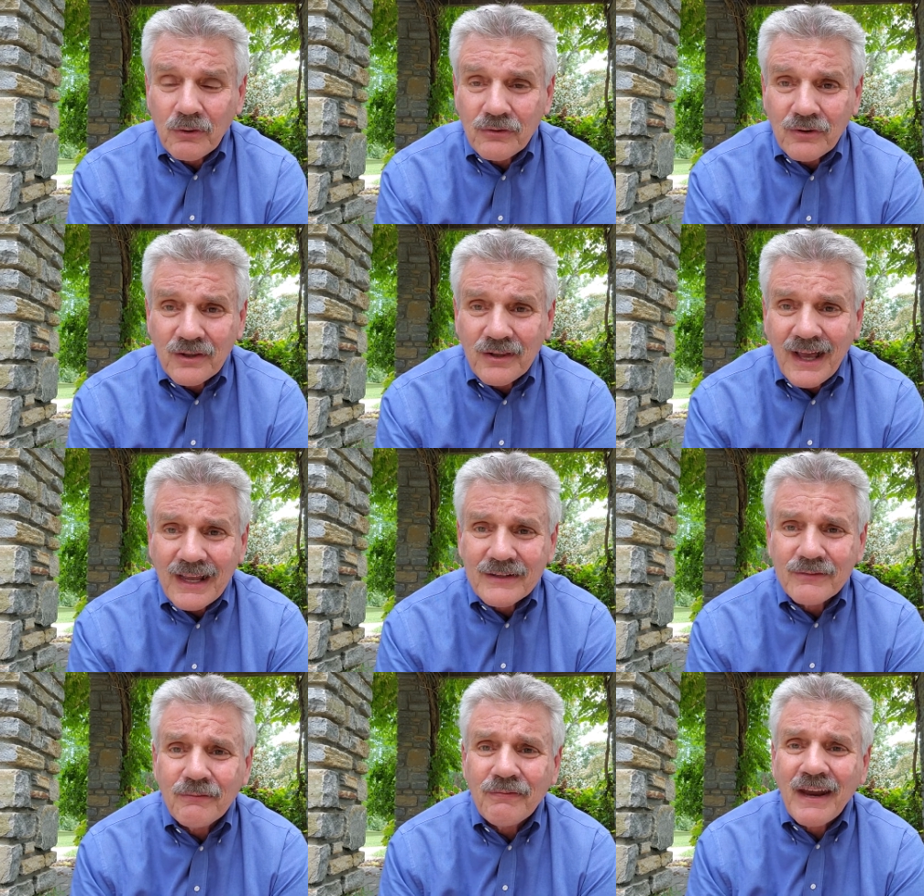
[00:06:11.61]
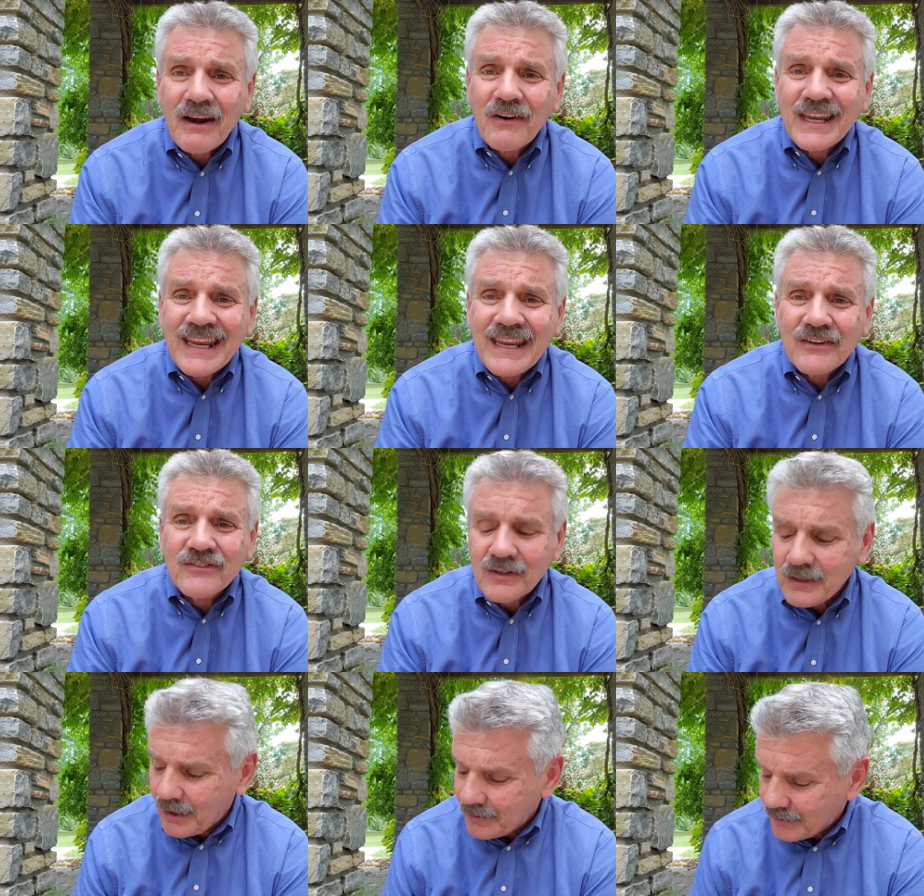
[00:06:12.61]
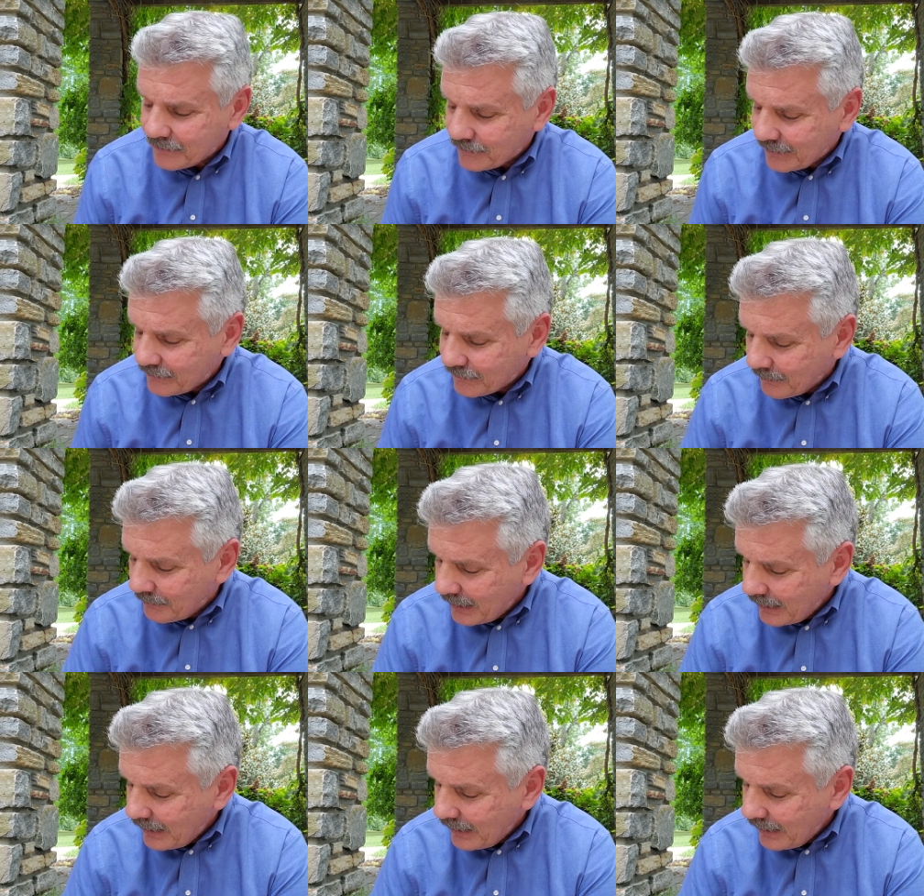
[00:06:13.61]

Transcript: with your clients very easily on this system.